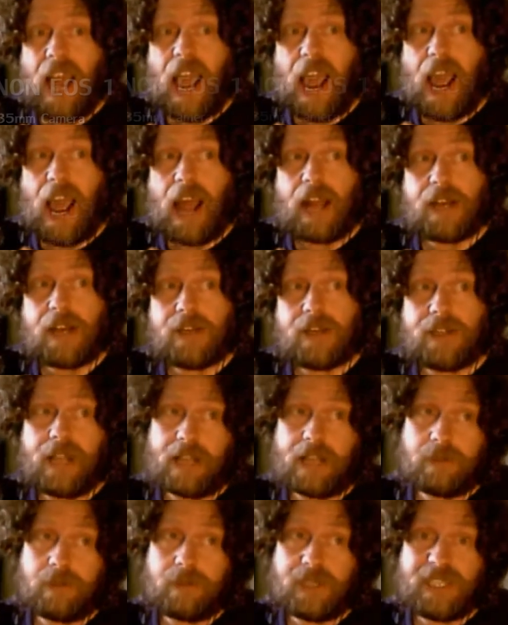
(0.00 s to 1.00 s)
and
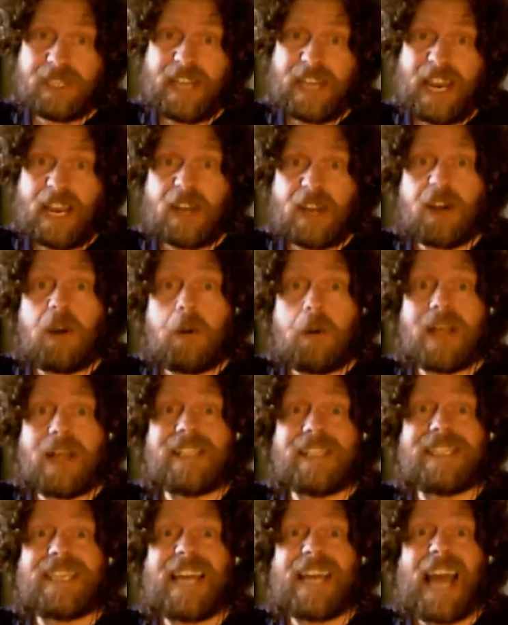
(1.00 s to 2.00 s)
that's a mistake.
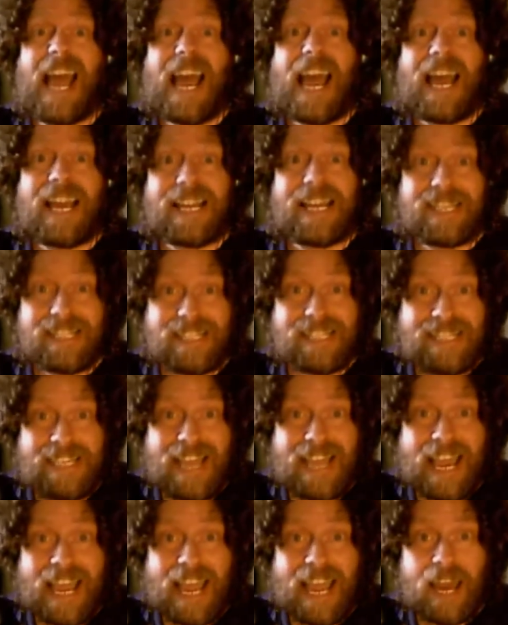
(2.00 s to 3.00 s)
It's
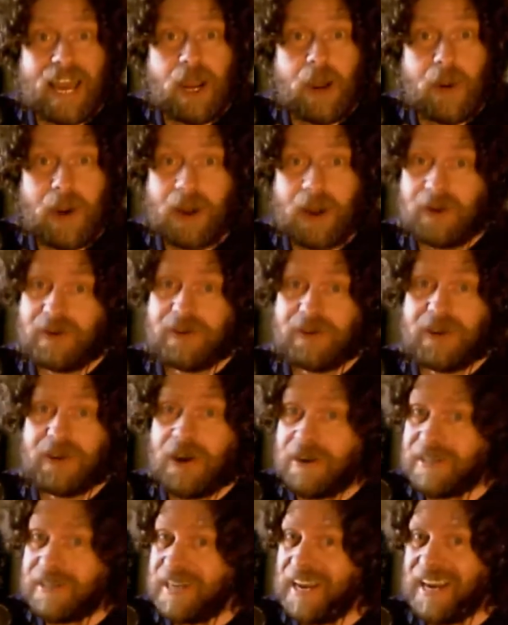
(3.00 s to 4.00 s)
C-A-N-O-N,
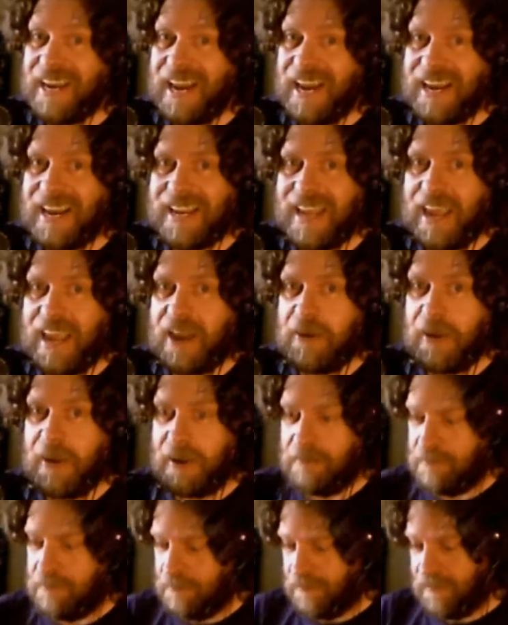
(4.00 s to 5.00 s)
not
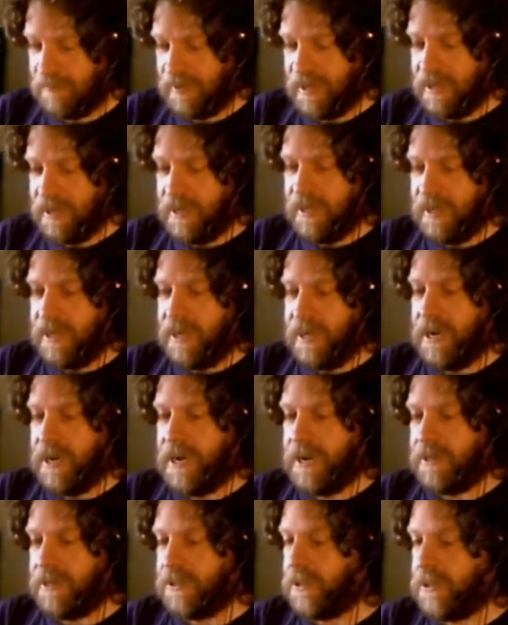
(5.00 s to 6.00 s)

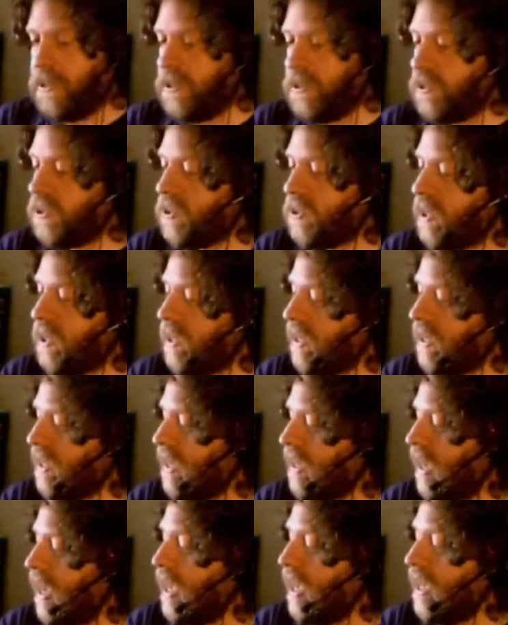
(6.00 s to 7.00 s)
N-I-K-O-N. So this is a
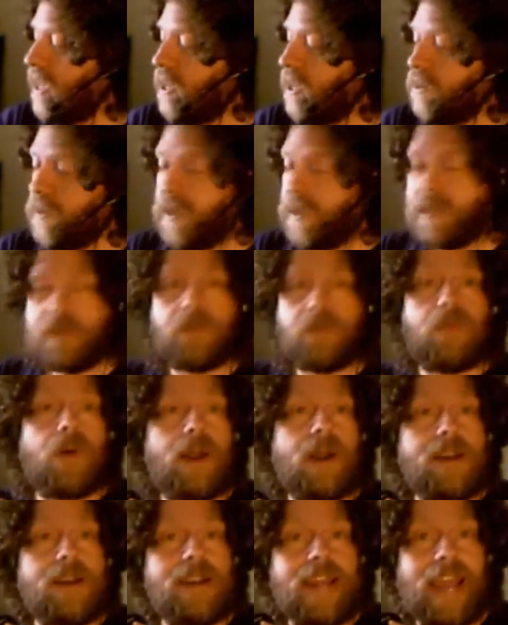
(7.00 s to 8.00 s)
EOS
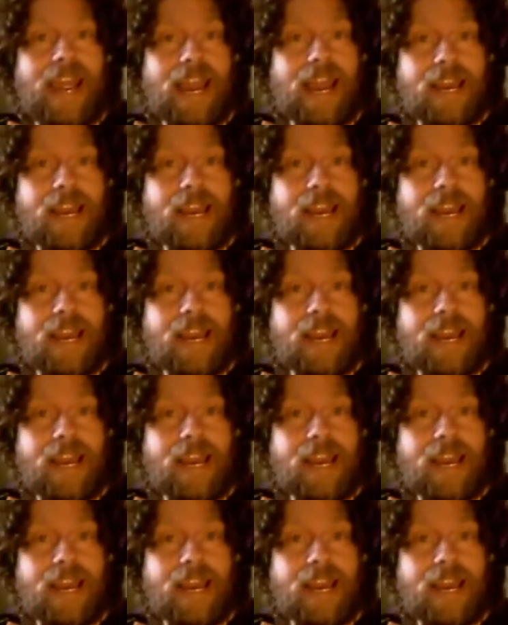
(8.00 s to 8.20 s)
1N,